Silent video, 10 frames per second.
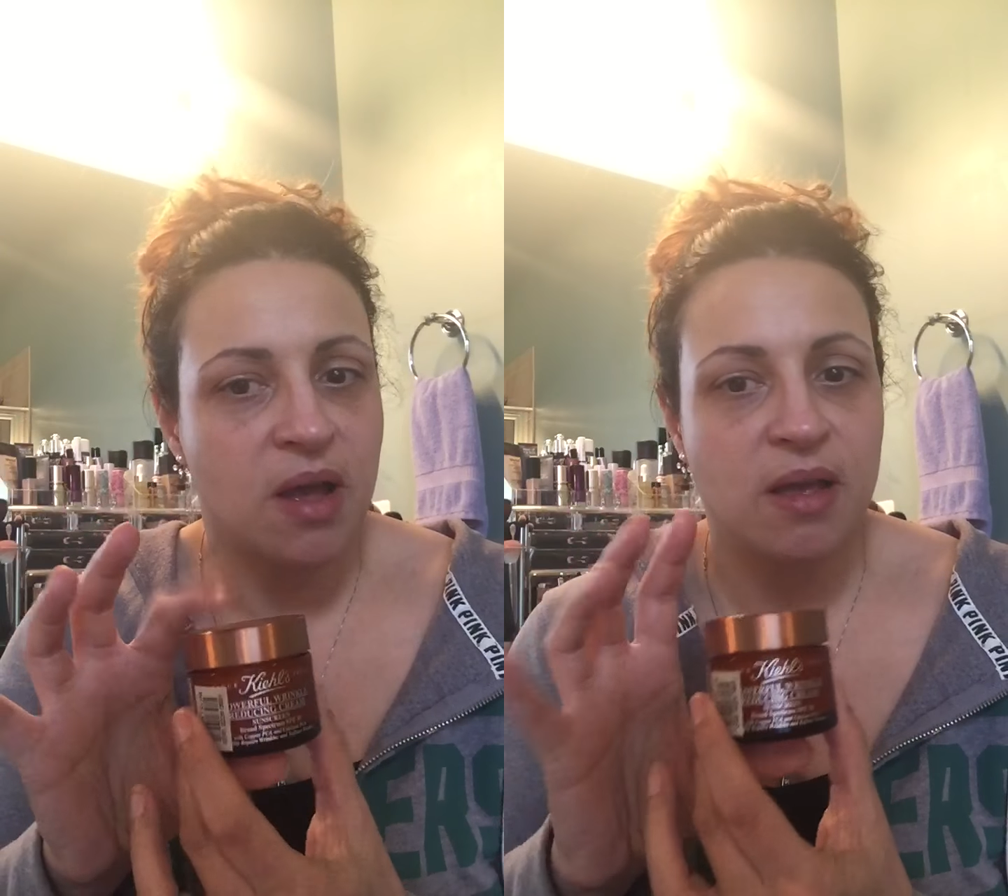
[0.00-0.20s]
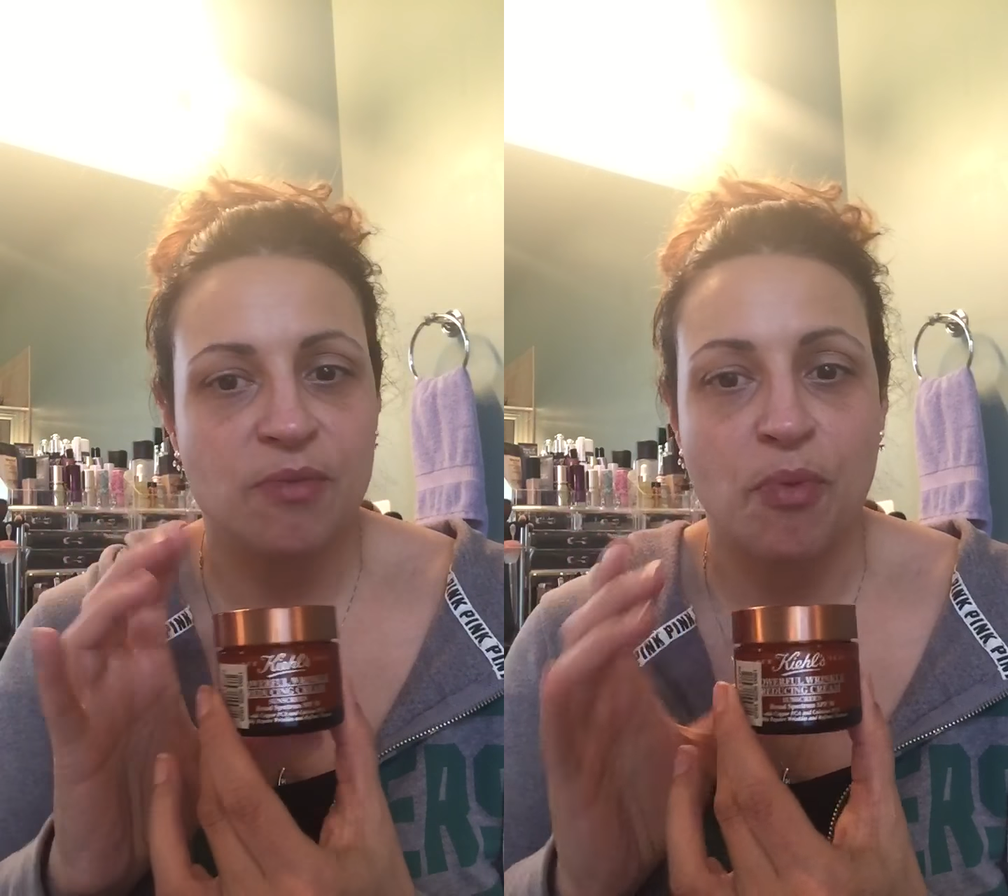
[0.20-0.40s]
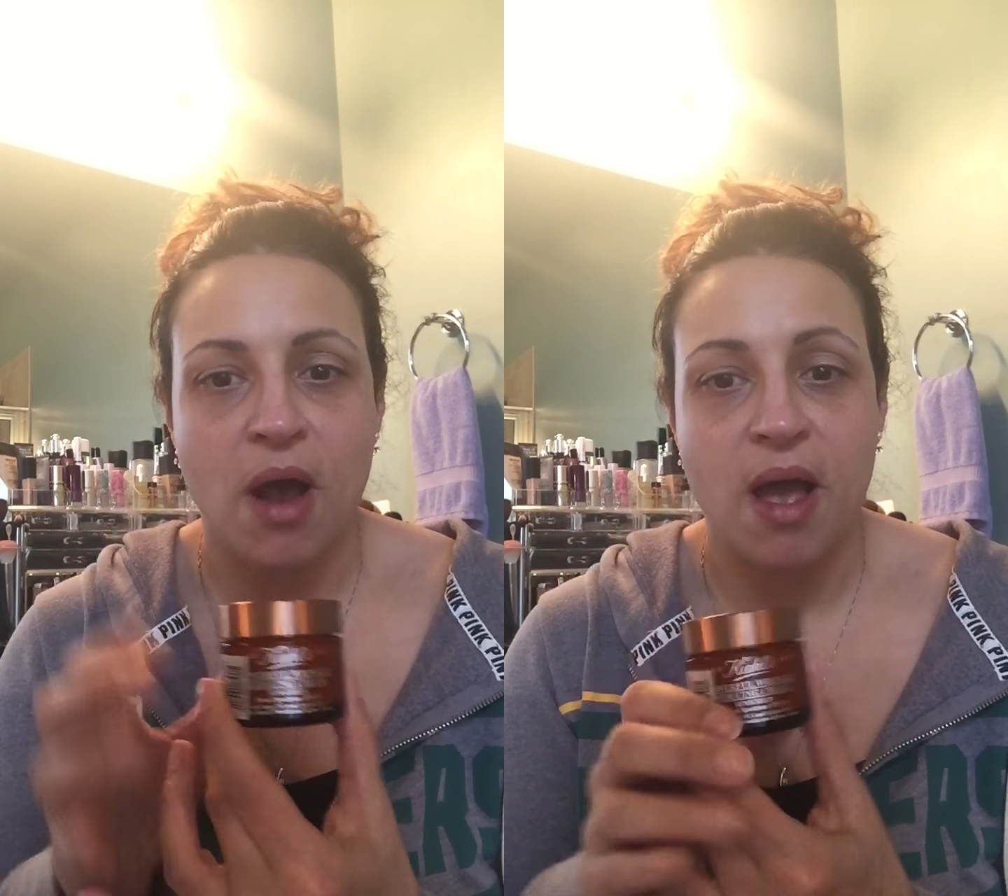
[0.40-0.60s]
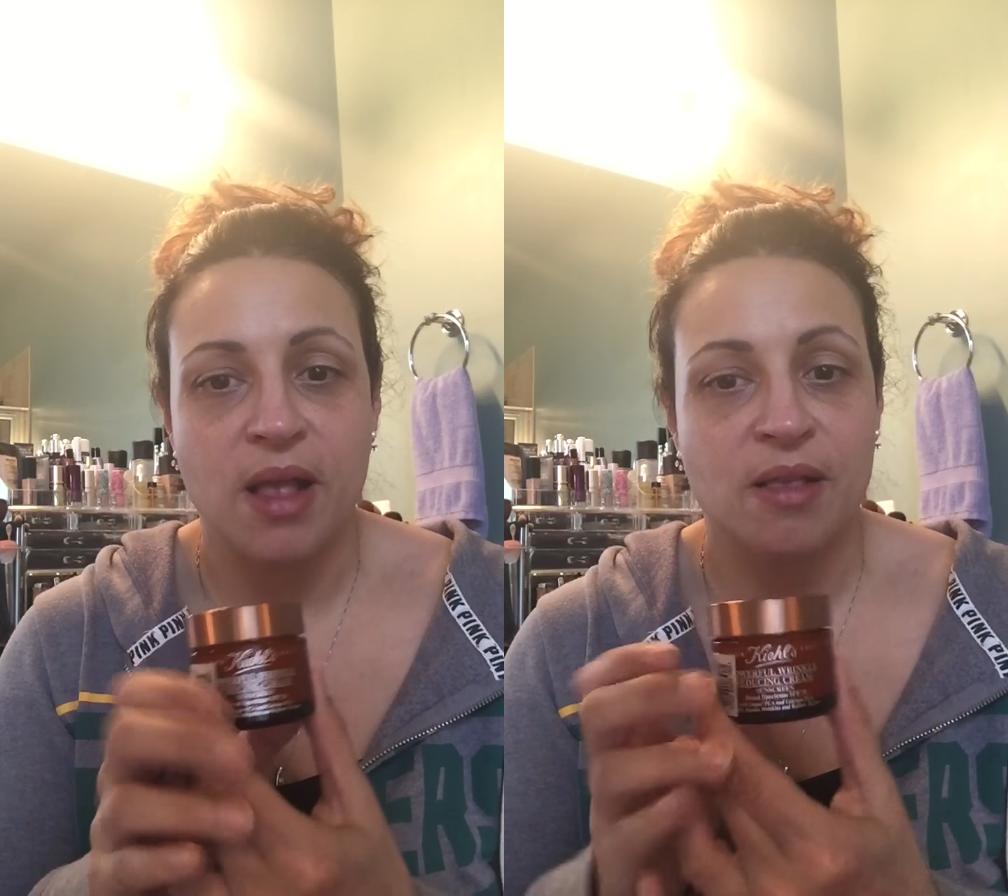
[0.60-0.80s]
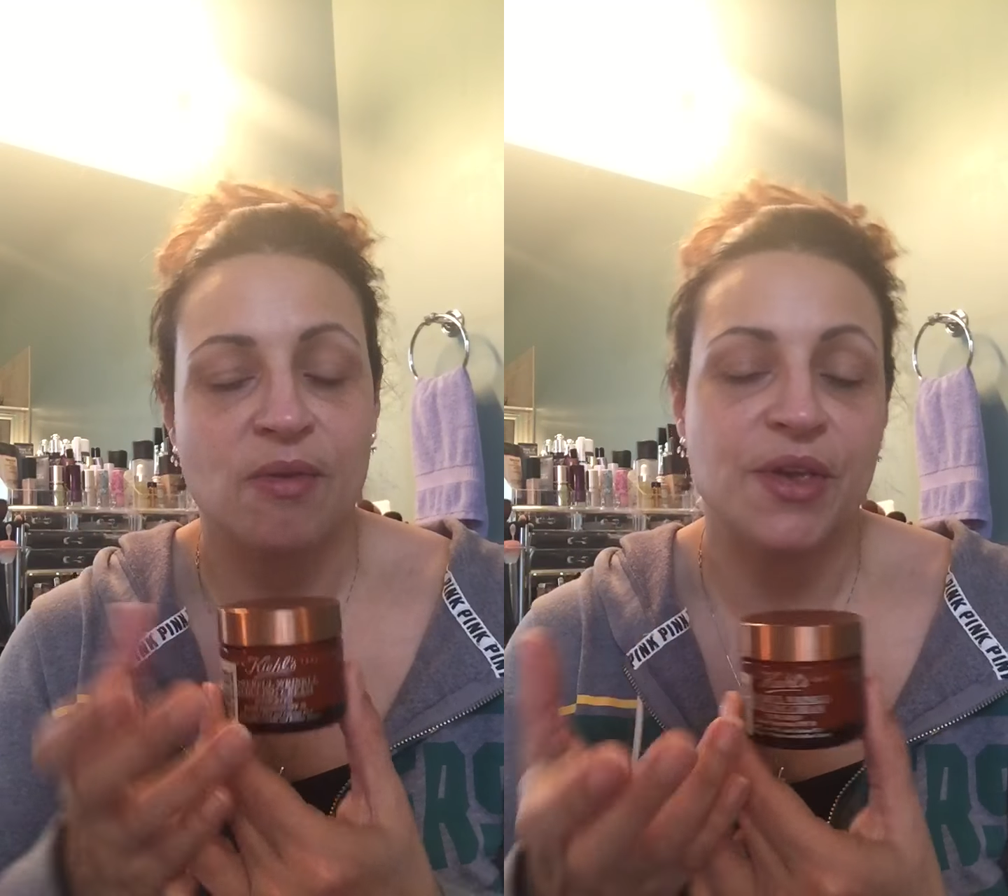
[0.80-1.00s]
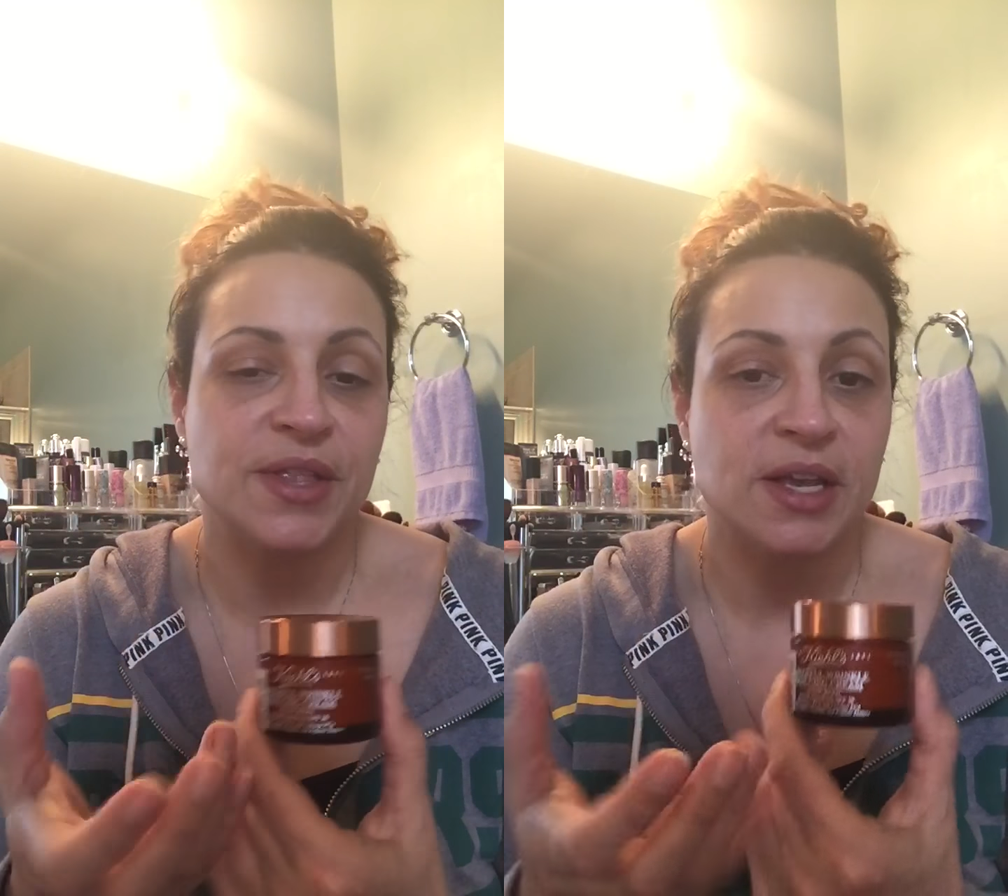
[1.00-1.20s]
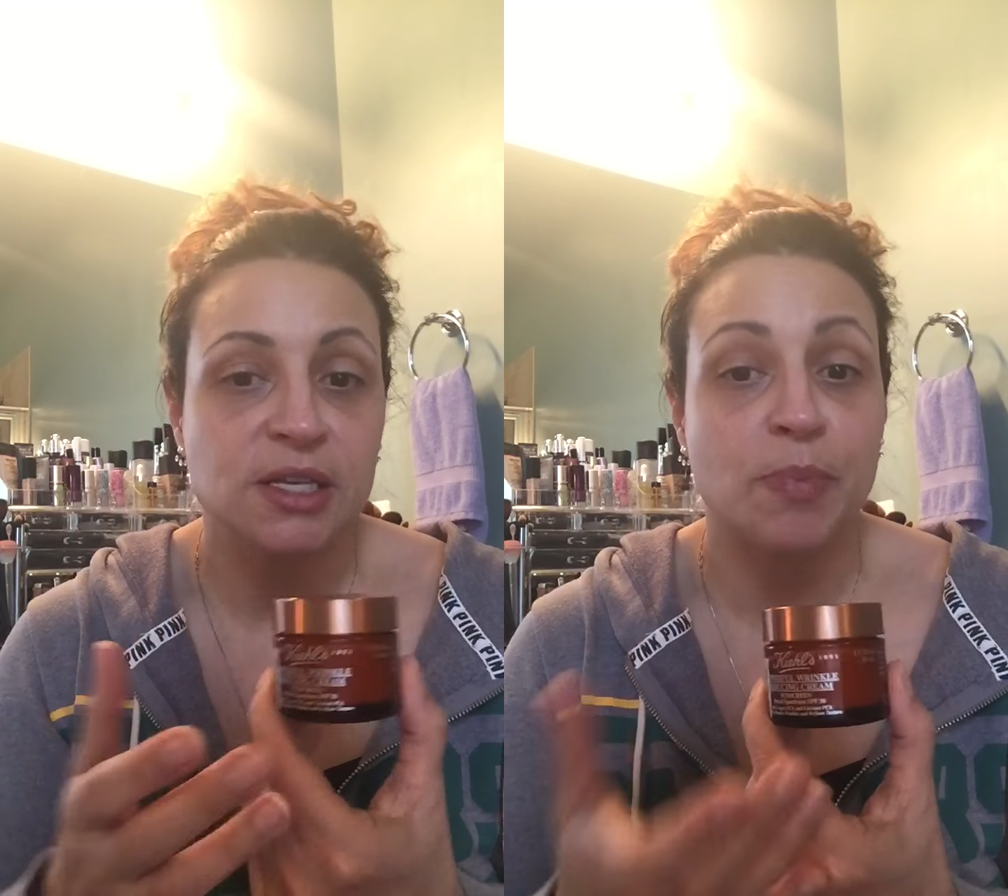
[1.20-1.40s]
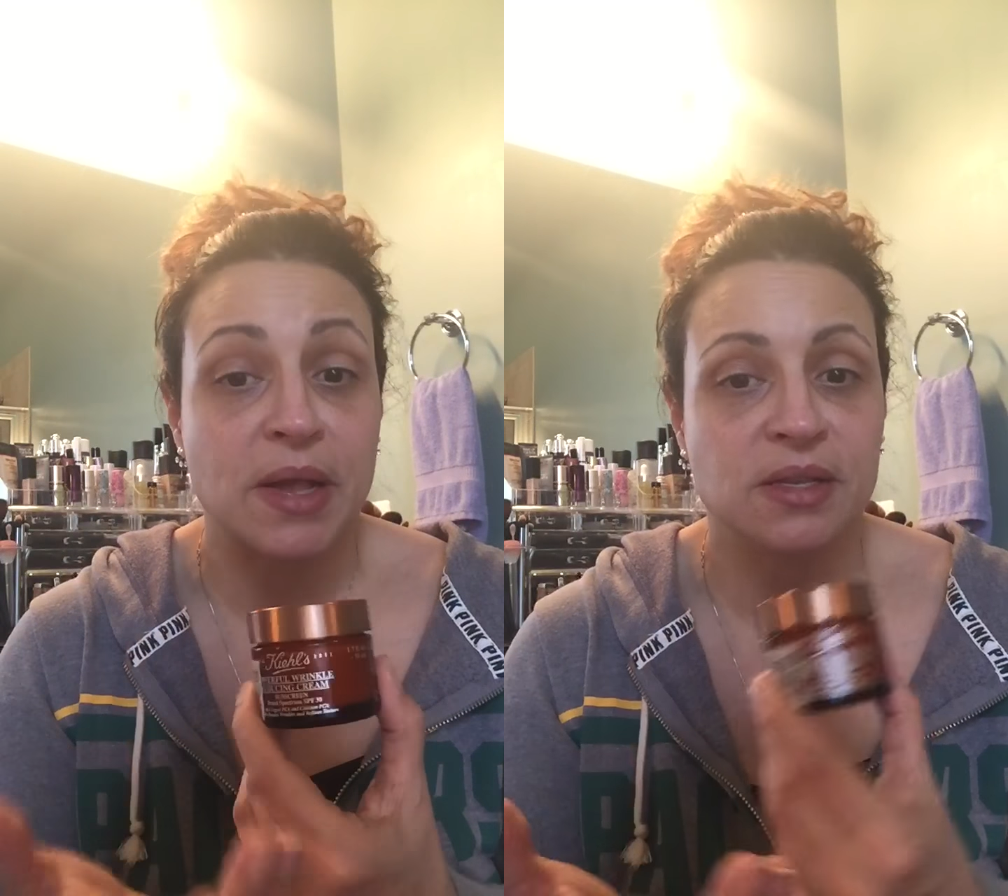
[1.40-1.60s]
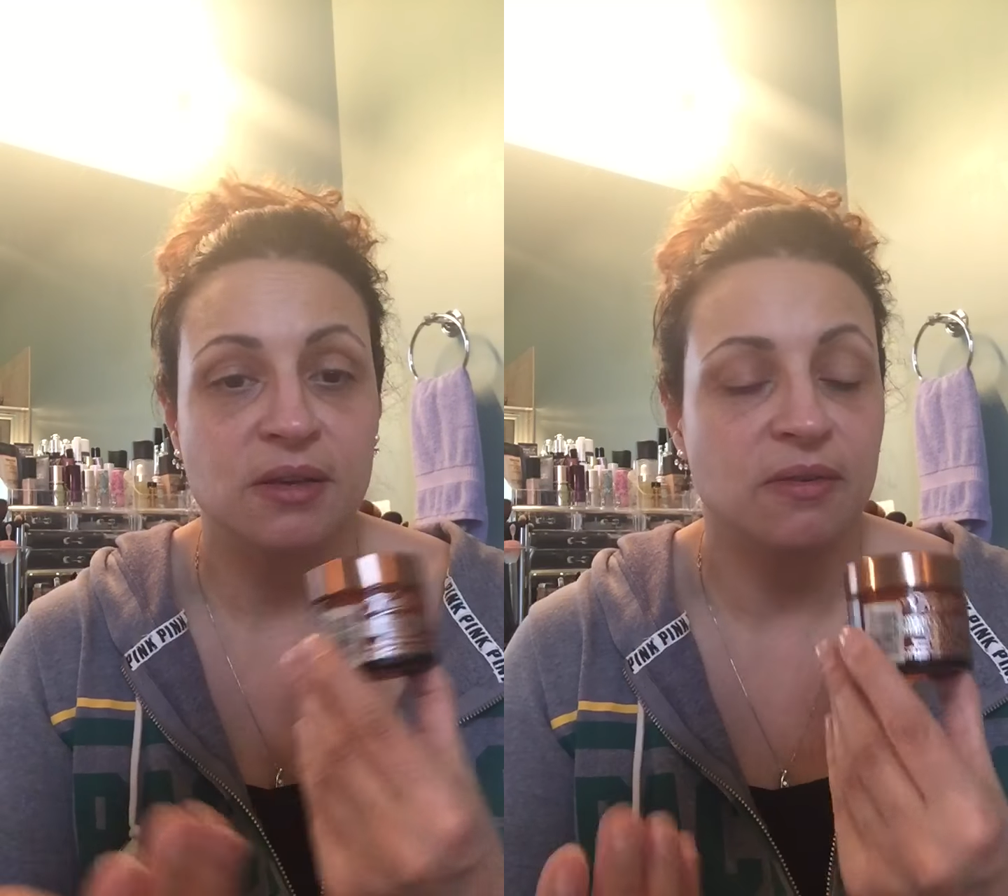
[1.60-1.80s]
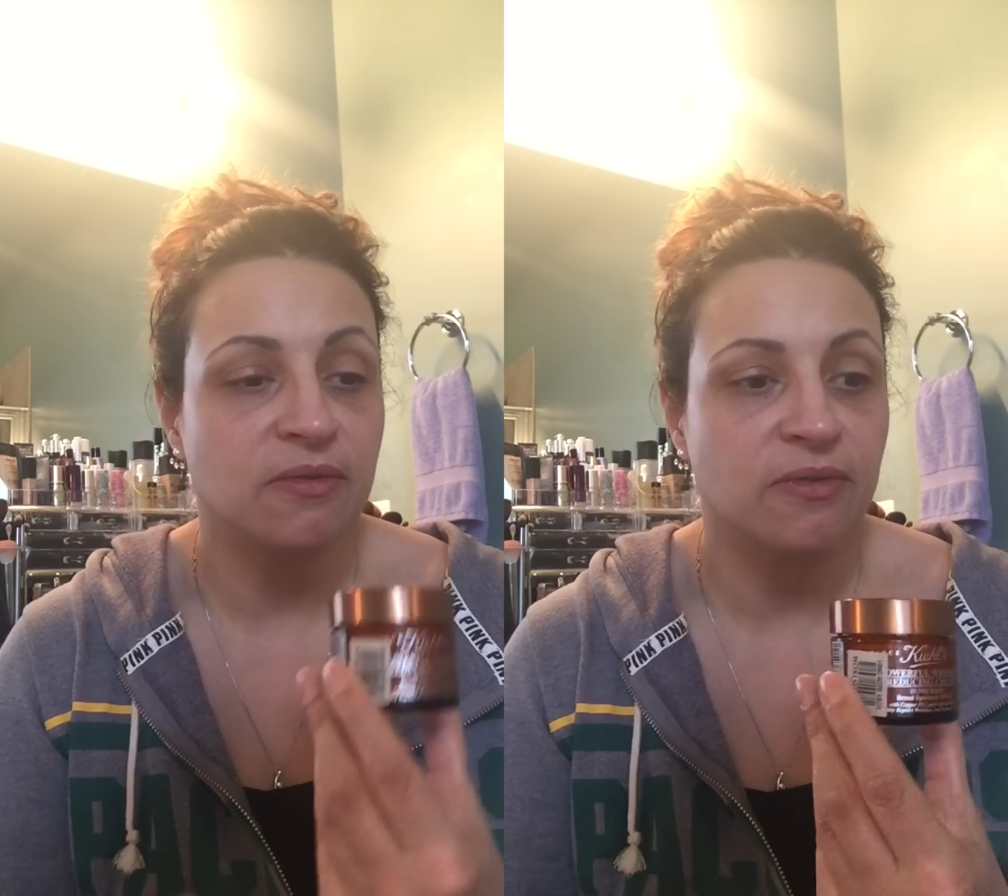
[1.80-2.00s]
It's
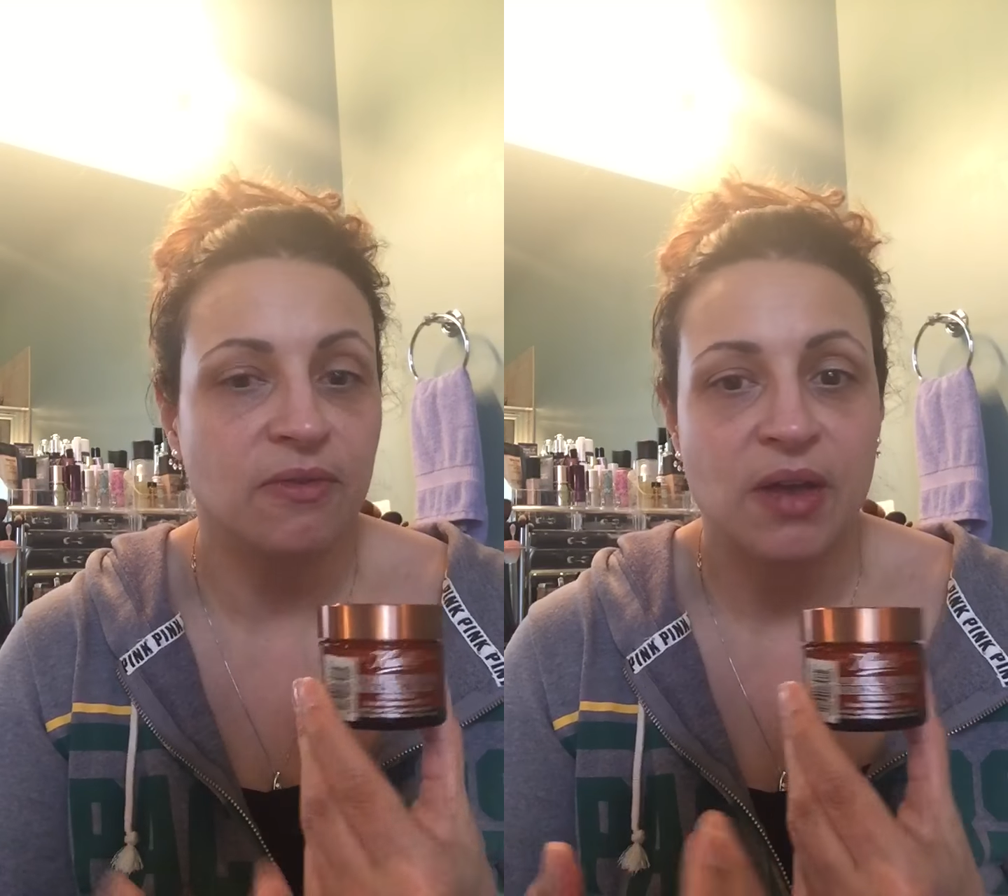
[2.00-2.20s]
expensive